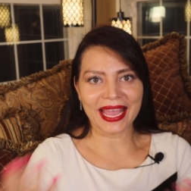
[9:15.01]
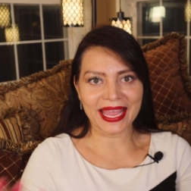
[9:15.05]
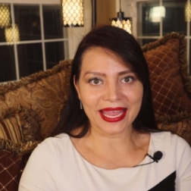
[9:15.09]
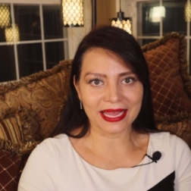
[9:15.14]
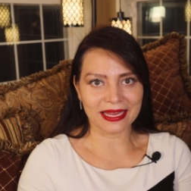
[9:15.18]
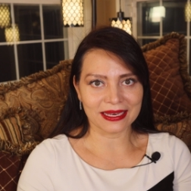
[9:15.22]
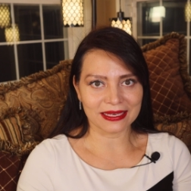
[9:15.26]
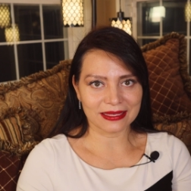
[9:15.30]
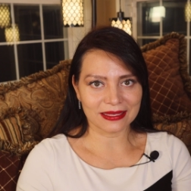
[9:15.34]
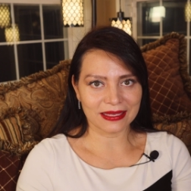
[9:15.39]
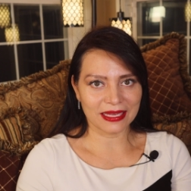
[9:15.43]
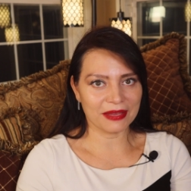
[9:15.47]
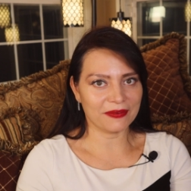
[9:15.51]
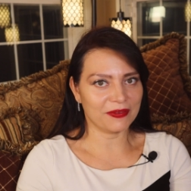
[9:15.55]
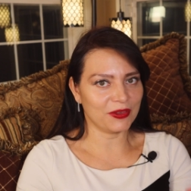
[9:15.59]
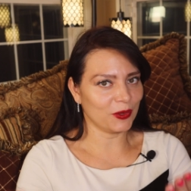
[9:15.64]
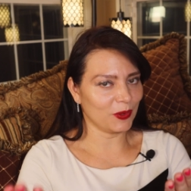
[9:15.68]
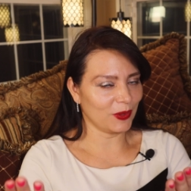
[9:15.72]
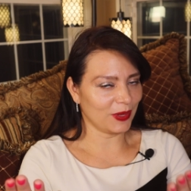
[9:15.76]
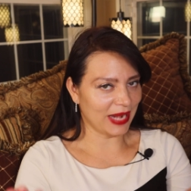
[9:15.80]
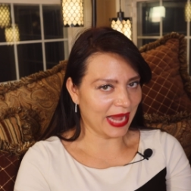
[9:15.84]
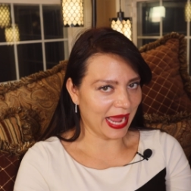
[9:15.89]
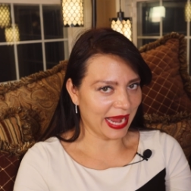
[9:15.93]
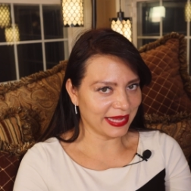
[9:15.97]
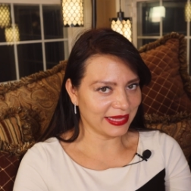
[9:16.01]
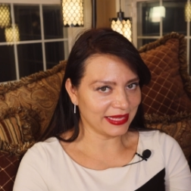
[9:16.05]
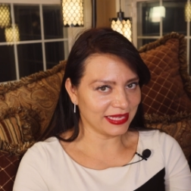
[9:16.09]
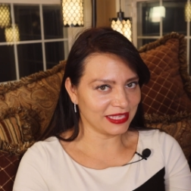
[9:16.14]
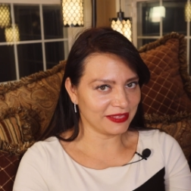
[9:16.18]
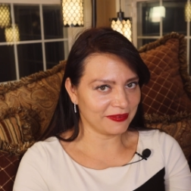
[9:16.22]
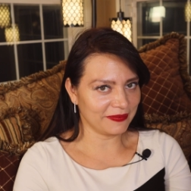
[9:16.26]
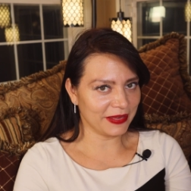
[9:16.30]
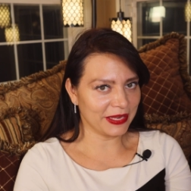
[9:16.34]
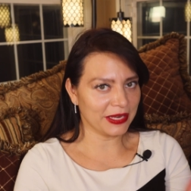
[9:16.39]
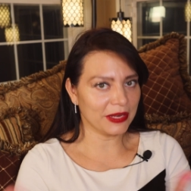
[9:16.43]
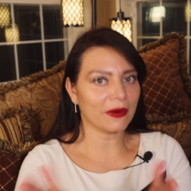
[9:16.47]
And if you like
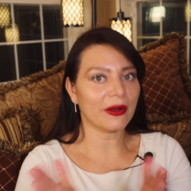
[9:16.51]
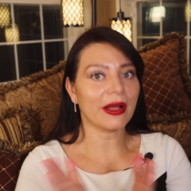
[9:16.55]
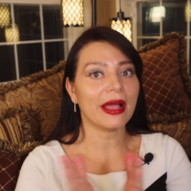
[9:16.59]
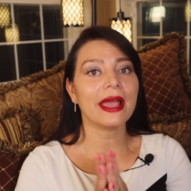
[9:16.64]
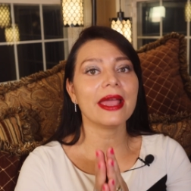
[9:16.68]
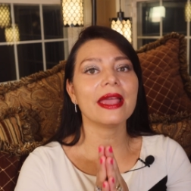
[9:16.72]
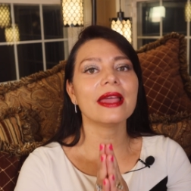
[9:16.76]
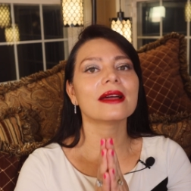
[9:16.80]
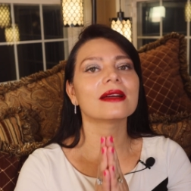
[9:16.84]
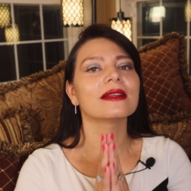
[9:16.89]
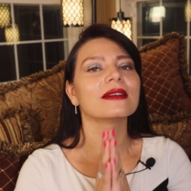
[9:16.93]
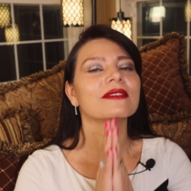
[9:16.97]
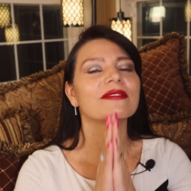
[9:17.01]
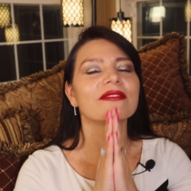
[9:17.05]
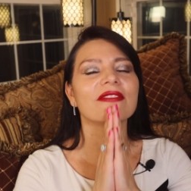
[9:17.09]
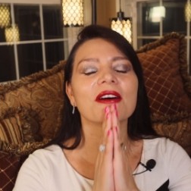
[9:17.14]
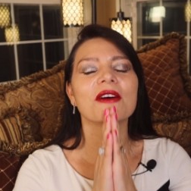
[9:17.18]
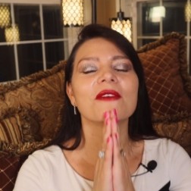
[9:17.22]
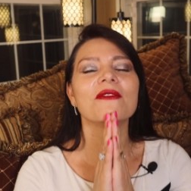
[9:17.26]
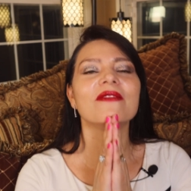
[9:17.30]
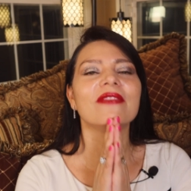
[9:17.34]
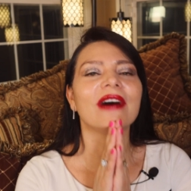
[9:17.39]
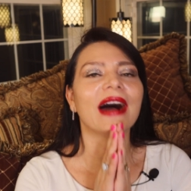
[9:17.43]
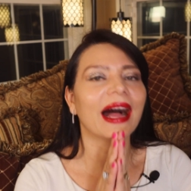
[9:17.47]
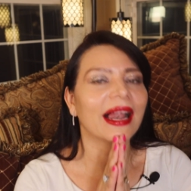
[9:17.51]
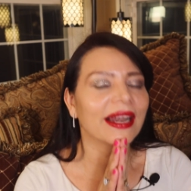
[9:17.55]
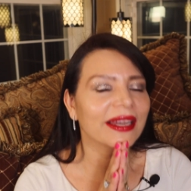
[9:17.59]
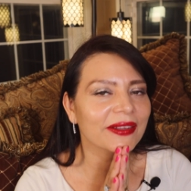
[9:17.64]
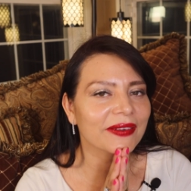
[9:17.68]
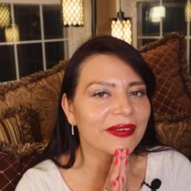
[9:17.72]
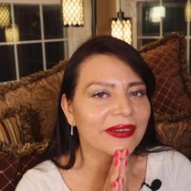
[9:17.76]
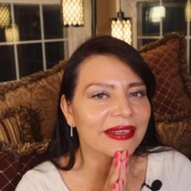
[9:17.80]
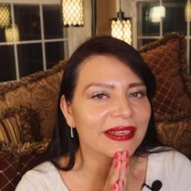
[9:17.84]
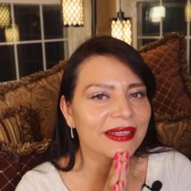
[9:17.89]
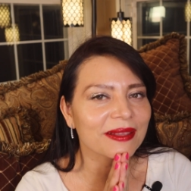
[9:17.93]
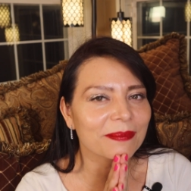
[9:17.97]
this video and found
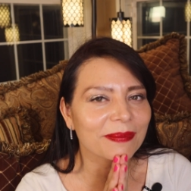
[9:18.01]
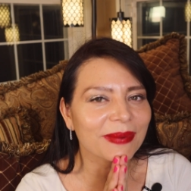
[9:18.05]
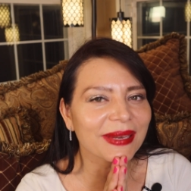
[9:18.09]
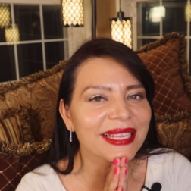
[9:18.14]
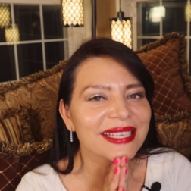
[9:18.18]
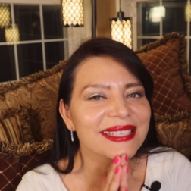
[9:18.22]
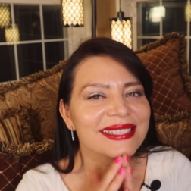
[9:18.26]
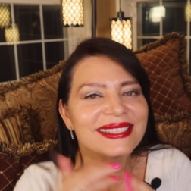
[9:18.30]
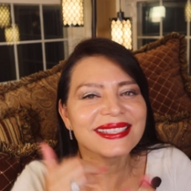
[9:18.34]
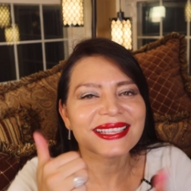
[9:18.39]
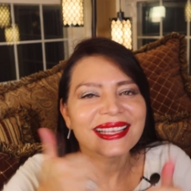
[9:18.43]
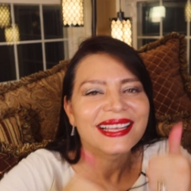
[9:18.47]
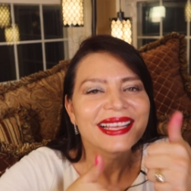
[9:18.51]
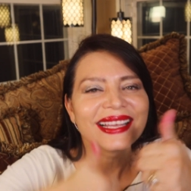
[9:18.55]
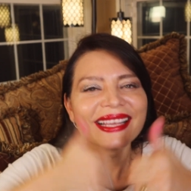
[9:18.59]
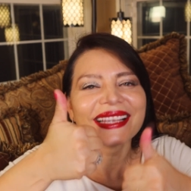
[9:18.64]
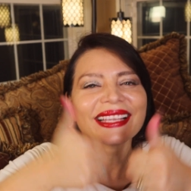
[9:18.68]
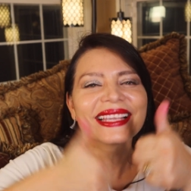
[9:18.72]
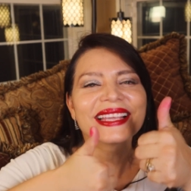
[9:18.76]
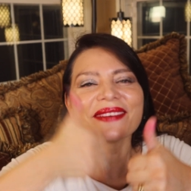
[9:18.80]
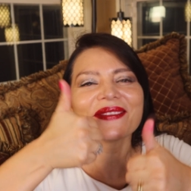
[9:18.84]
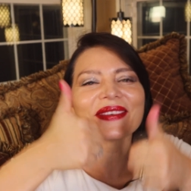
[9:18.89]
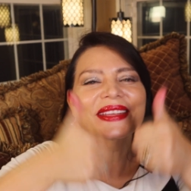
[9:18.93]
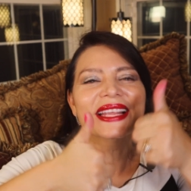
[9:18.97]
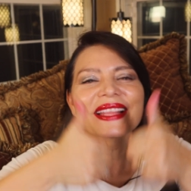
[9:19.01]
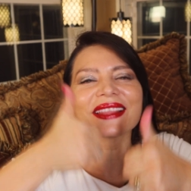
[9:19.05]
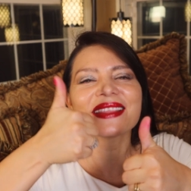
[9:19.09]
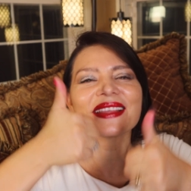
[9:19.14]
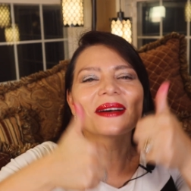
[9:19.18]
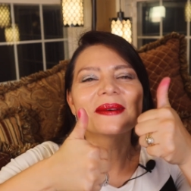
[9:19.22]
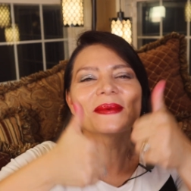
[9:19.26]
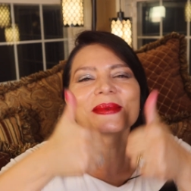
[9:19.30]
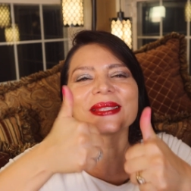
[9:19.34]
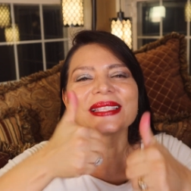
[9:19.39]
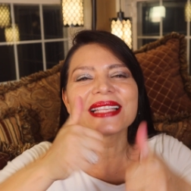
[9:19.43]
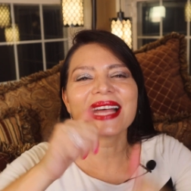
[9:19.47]
value in it, please give it a
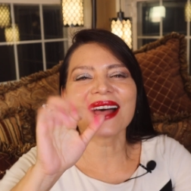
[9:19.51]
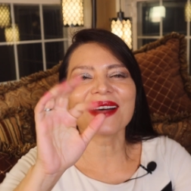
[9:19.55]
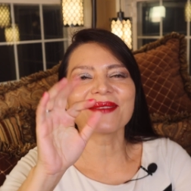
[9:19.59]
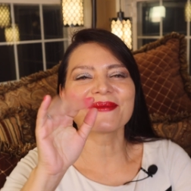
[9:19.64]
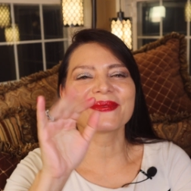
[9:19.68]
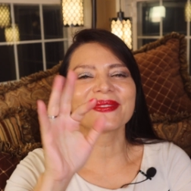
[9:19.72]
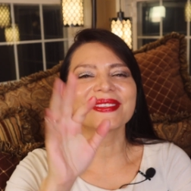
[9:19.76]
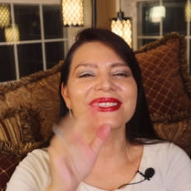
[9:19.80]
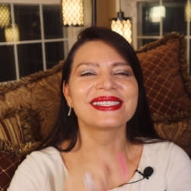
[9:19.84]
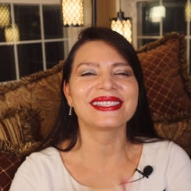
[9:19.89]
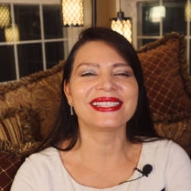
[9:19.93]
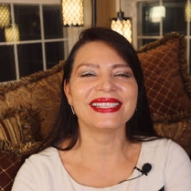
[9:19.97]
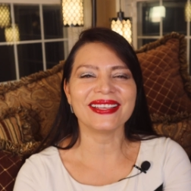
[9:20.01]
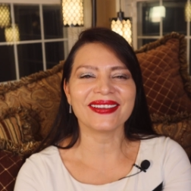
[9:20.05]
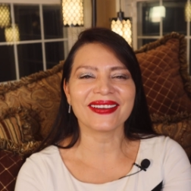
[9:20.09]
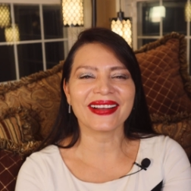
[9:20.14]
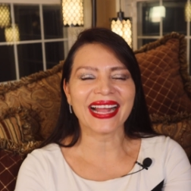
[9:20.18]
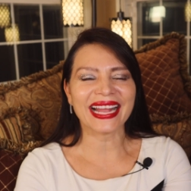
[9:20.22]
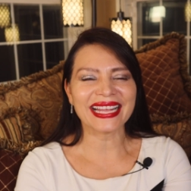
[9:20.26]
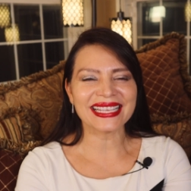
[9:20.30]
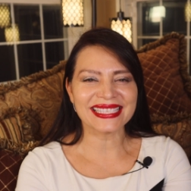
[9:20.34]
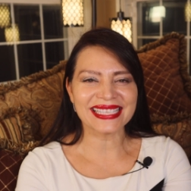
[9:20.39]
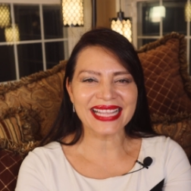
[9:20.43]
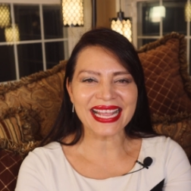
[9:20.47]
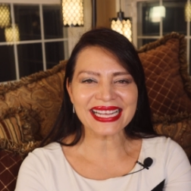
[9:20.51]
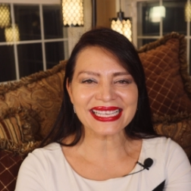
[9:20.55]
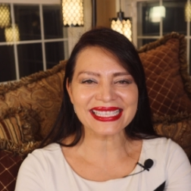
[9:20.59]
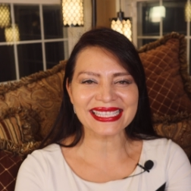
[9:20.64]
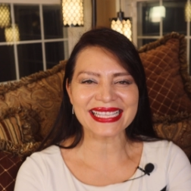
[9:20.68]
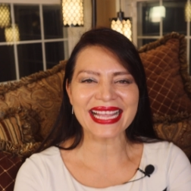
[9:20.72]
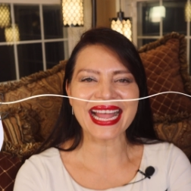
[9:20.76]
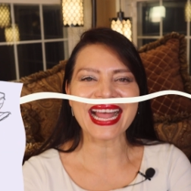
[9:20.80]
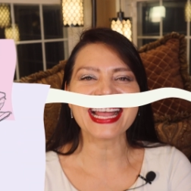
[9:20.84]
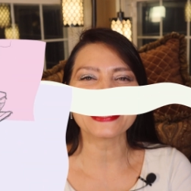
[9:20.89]
thumbs up. See you guys next